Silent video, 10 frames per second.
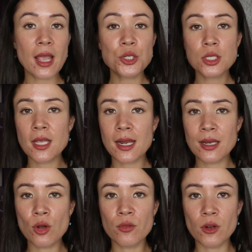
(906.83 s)
and just get
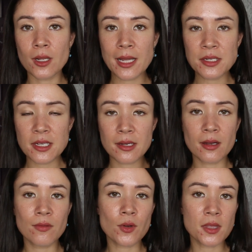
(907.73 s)
an overall idea
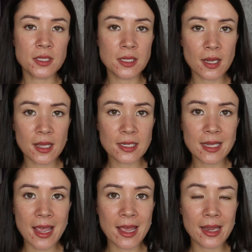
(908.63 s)
of what this
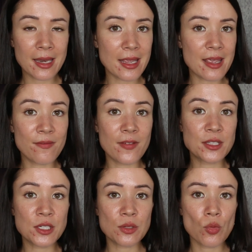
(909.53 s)
does and if
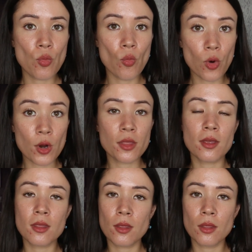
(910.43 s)
it's worth
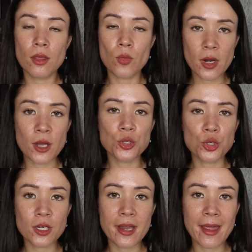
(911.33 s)
the
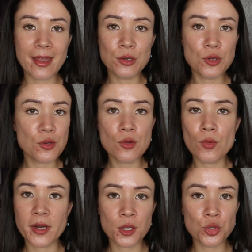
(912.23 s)
100 to
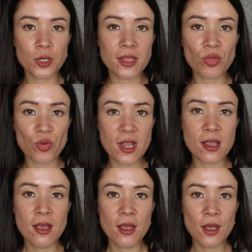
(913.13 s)
103